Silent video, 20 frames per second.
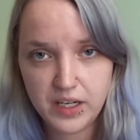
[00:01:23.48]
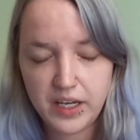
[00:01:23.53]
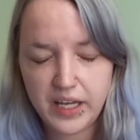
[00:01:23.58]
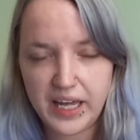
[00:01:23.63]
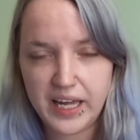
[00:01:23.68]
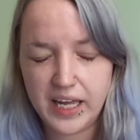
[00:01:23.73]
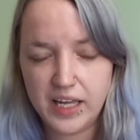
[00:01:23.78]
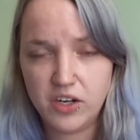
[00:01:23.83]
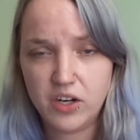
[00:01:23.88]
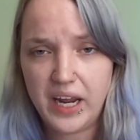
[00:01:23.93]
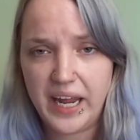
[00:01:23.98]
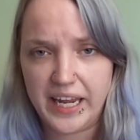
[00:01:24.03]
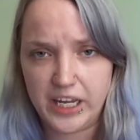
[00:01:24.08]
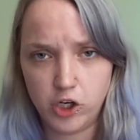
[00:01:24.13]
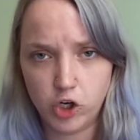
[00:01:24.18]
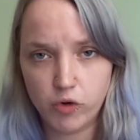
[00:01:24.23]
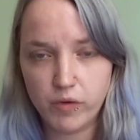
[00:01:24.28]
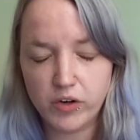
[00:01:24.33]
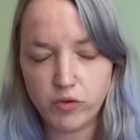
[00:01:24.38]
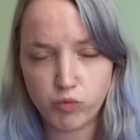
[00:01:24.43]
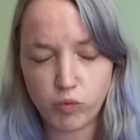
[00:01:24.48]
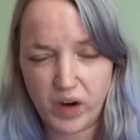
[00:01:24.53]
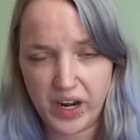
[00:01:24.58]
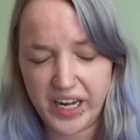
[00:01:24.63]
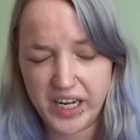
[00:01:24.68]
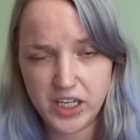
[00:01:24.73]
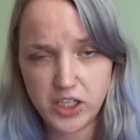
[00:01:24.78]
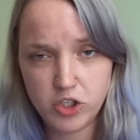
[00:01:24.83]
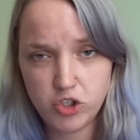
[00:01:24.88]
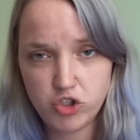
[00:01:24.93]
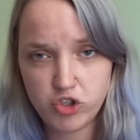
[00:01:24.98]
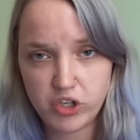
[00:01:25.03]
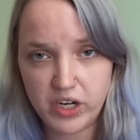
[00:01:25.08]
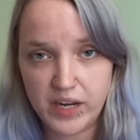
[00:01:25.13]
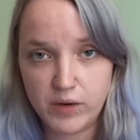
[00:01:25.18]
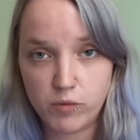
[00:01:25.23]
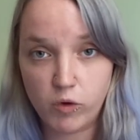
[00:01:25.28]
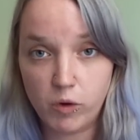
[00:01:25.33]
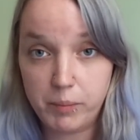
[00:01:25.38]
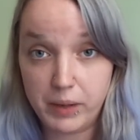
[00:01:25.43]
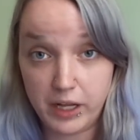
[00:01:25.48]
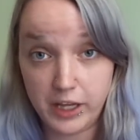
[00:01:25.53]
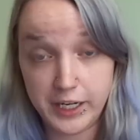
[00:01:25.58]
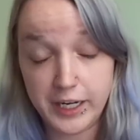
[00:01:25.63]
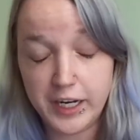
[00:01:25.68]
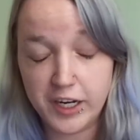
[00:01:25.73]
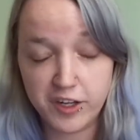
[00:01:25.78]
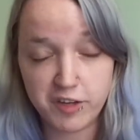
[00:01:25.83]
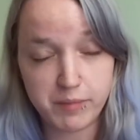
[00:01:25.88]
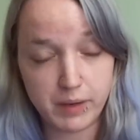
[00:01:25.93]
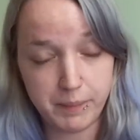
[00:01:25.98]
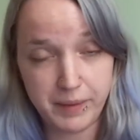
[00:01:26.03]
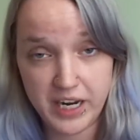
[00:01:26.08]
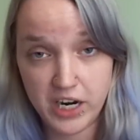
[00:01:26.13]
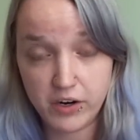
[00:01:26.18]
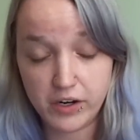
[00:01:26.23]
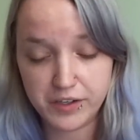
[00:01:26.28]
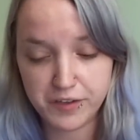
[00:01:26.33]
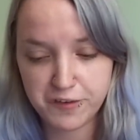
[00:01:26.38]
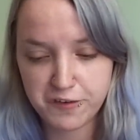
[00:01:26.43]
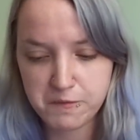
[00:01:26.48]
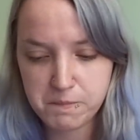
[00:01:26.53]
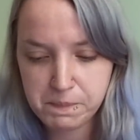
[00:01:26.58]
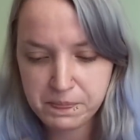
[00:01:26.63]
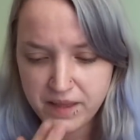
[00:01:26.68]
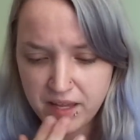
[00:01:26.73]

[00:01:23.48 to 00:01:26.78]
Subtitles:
and anger and rage and rebelling against my parents.